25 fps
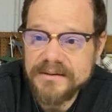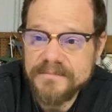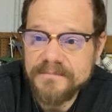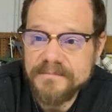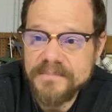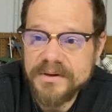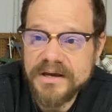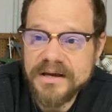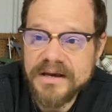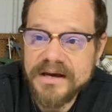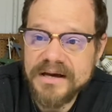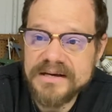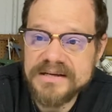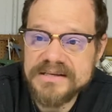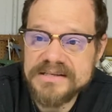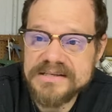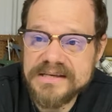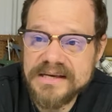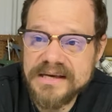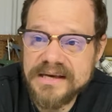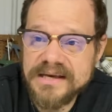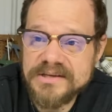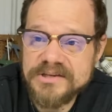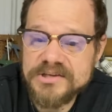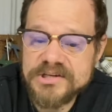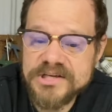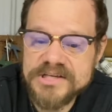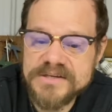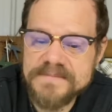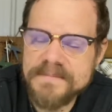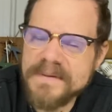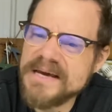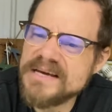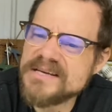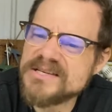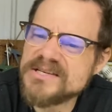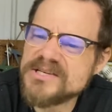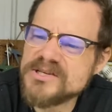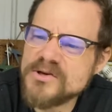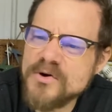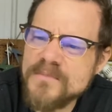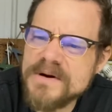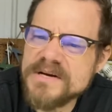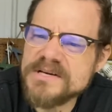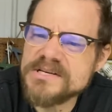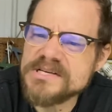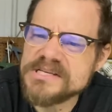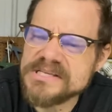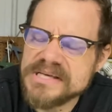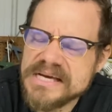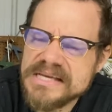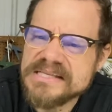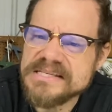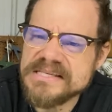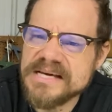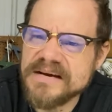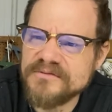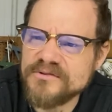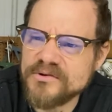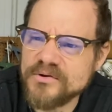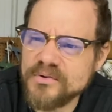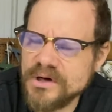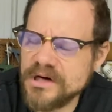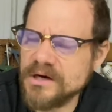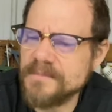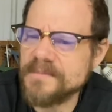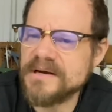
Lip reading: because it just makes so much sense after a while,